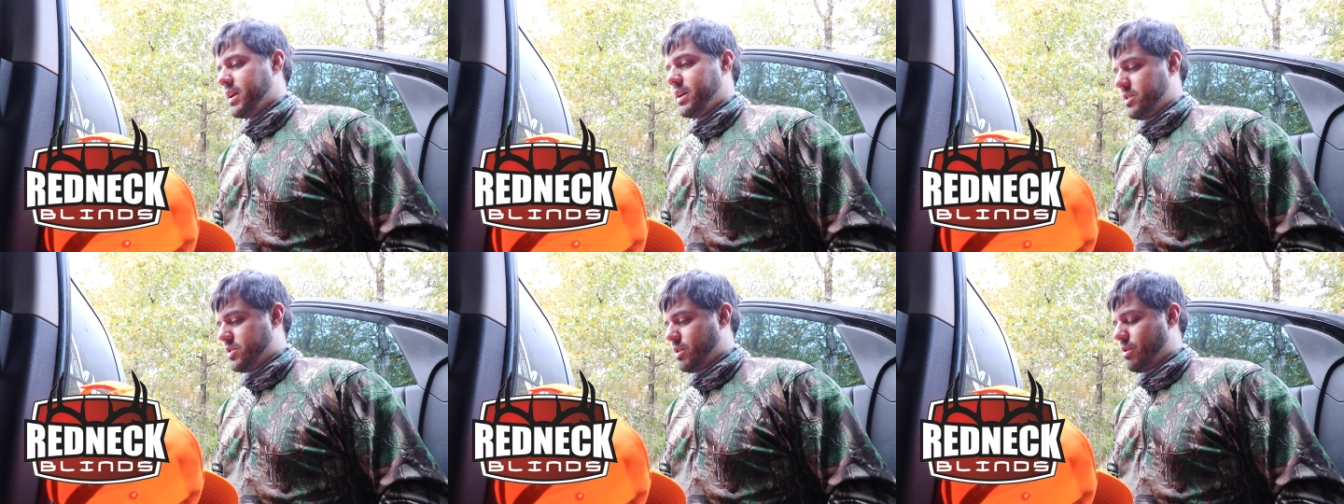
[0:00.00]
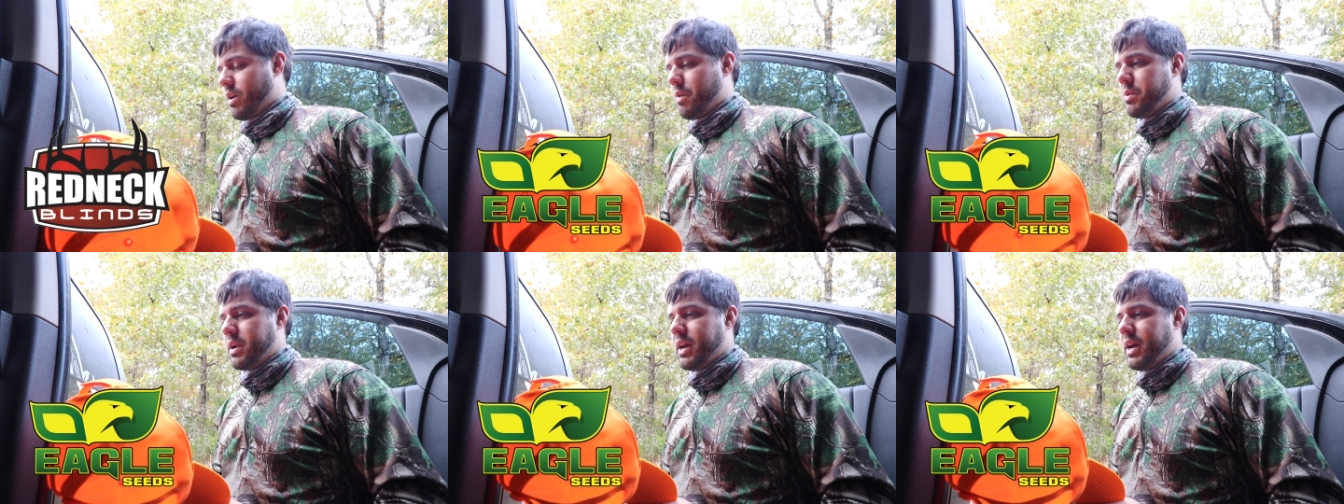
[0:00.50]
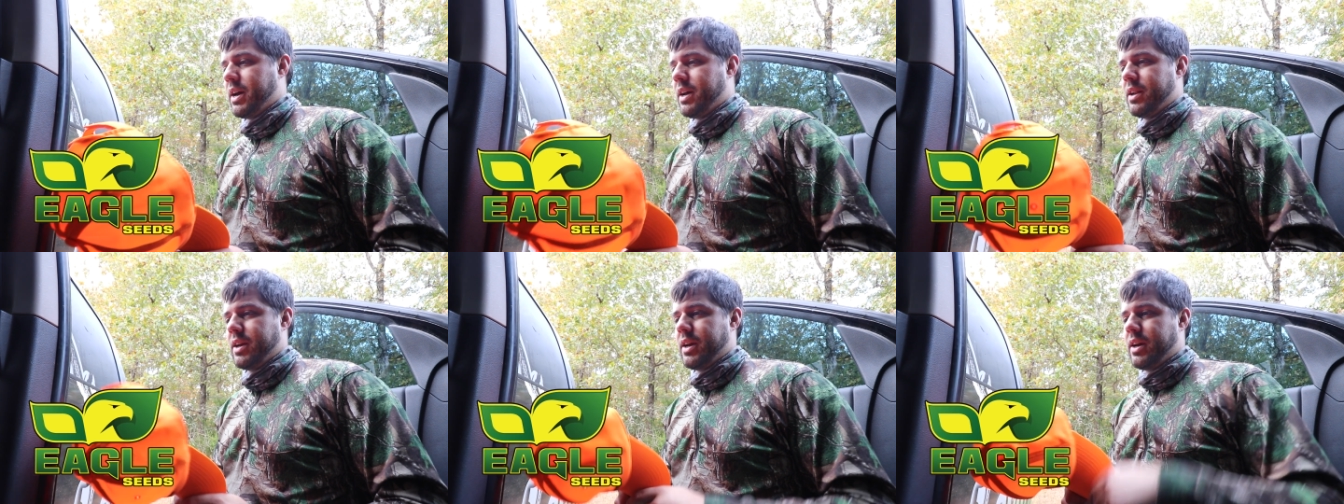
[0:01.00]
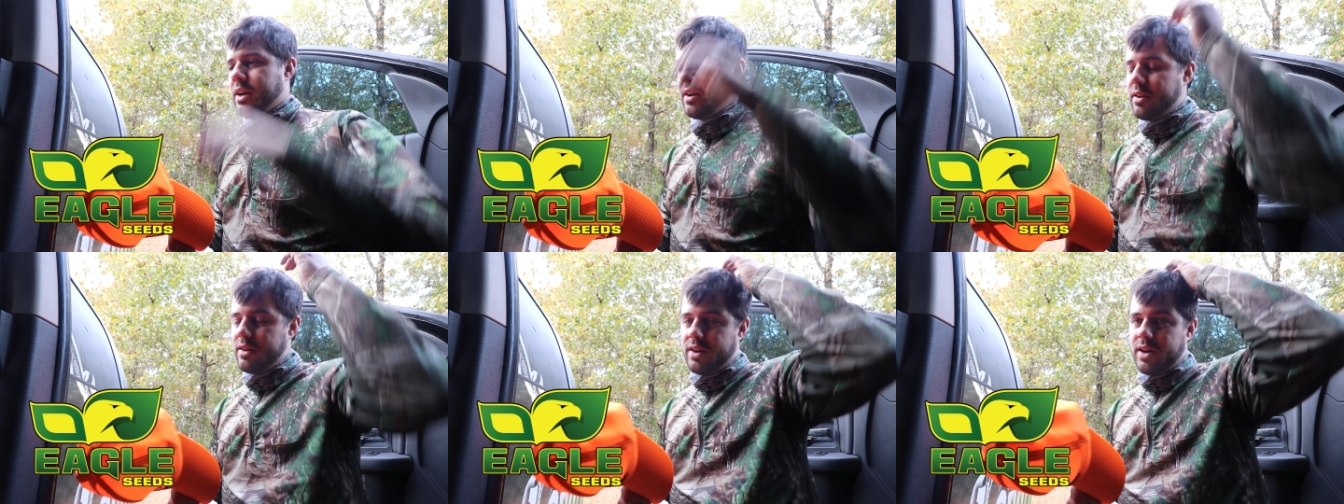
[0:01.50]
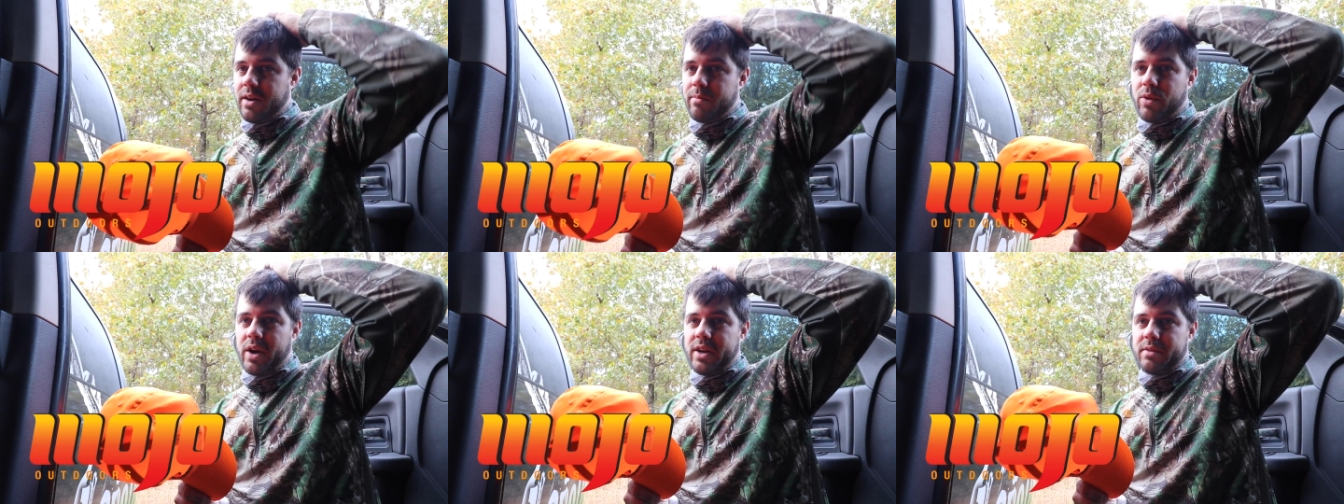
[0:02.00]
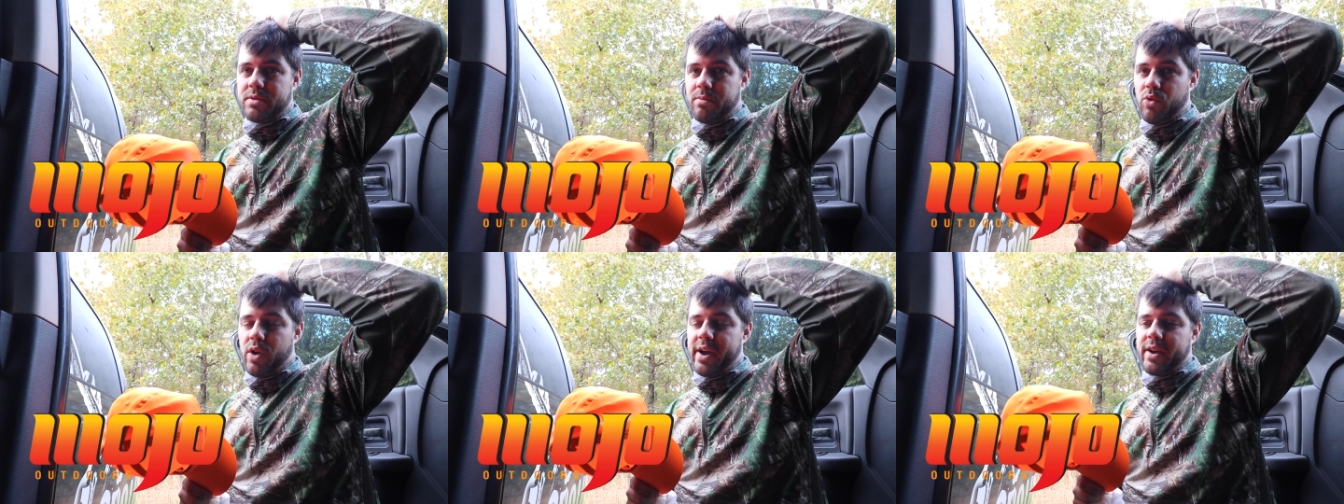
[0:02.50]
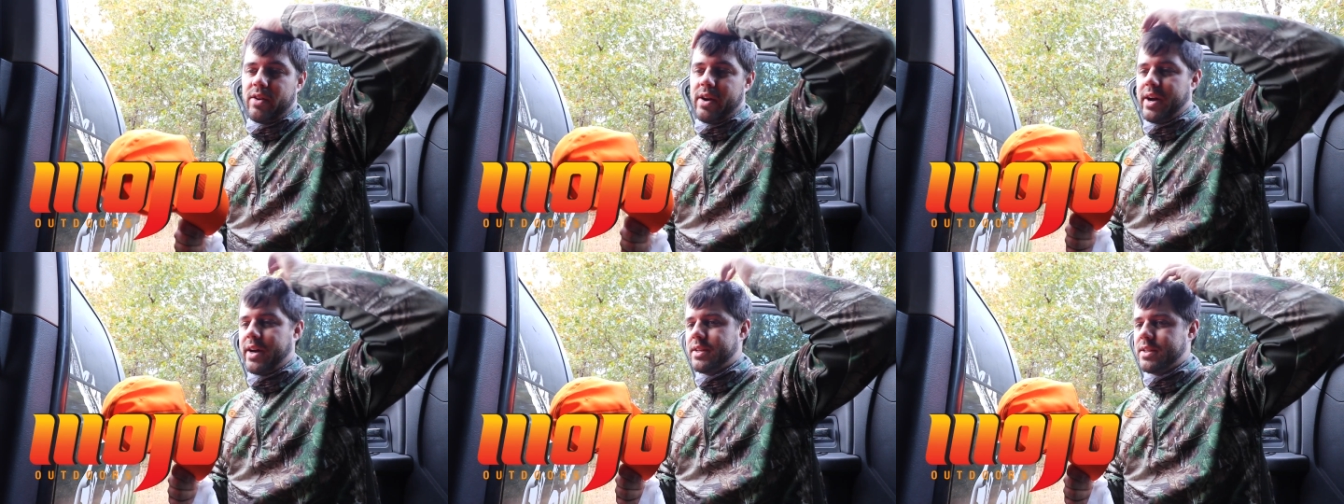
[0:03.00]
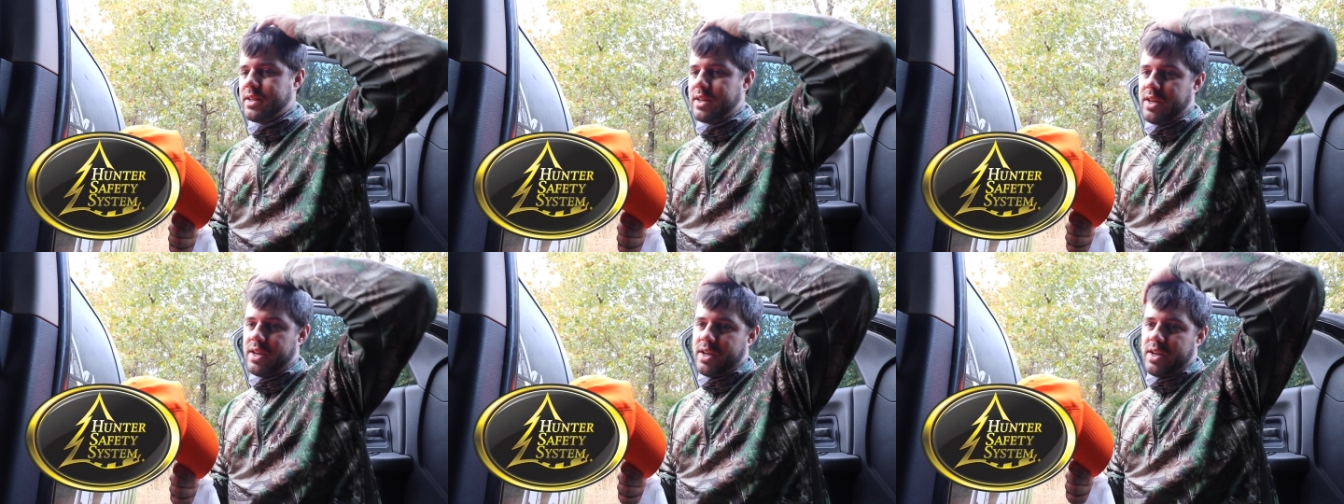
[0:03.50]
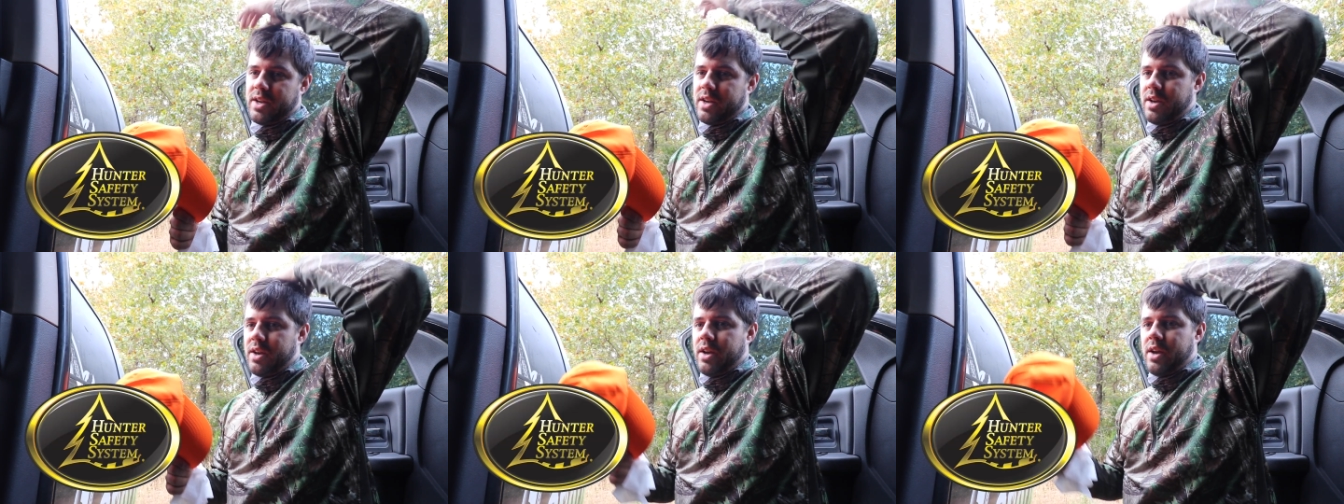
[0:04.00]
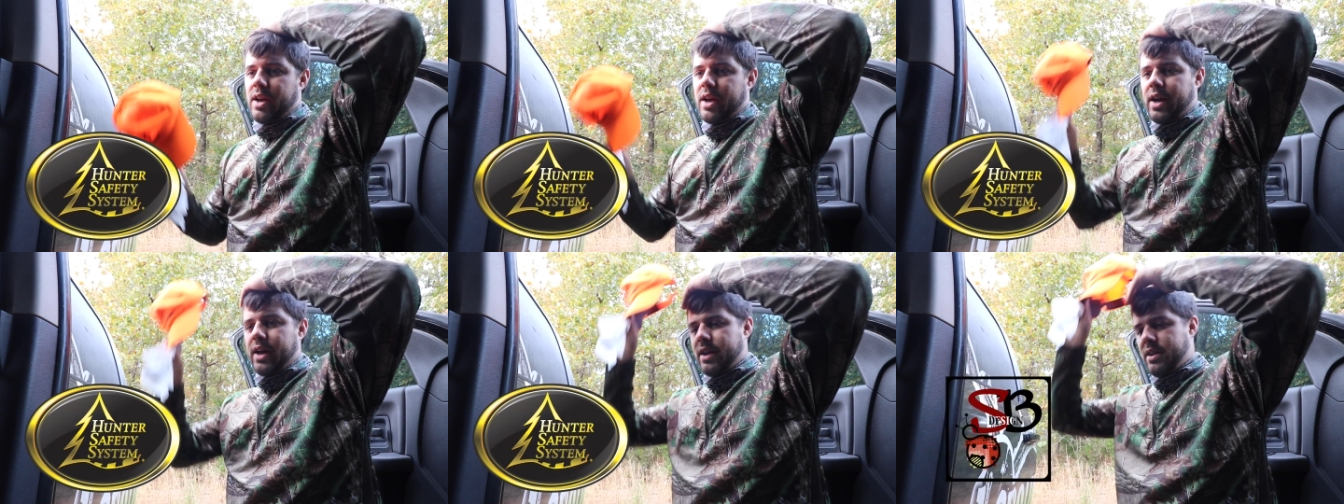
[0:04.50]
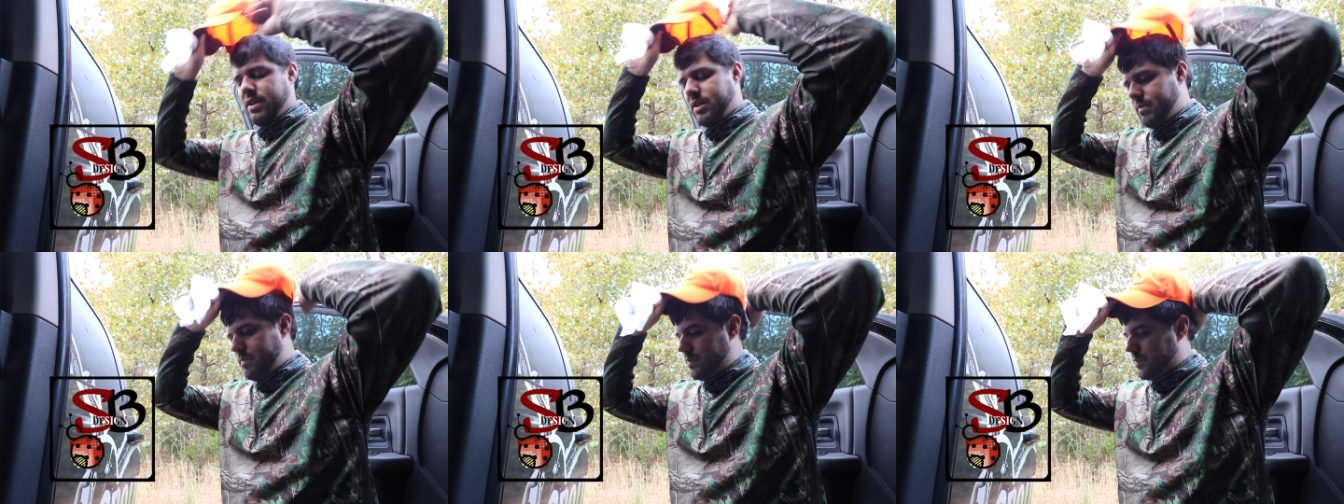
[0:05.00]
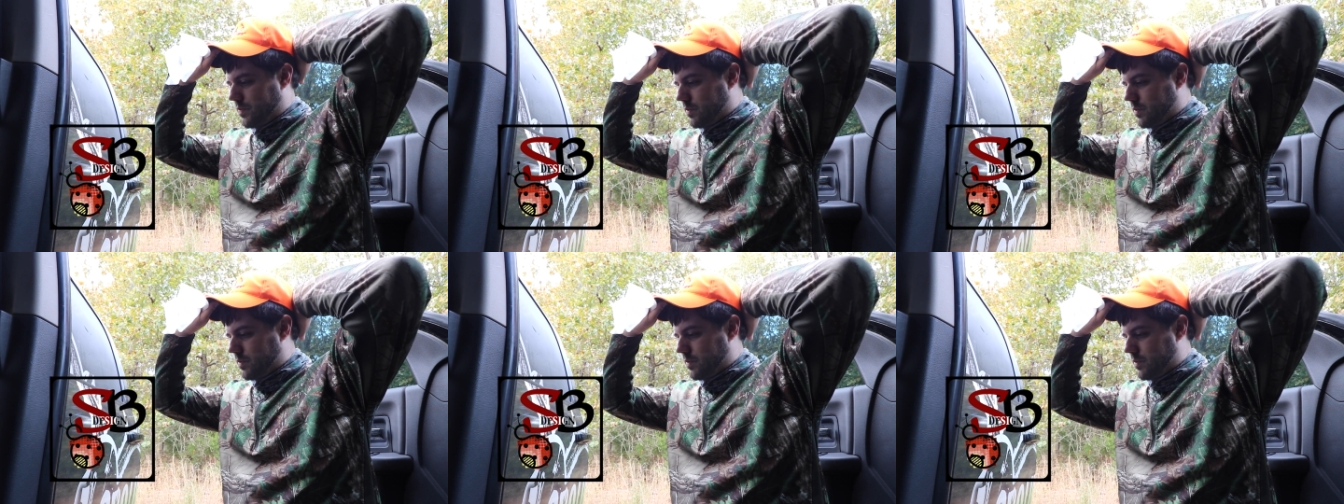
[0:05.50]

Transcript: and so I went ahead and uh, brought up some ryegrass and um,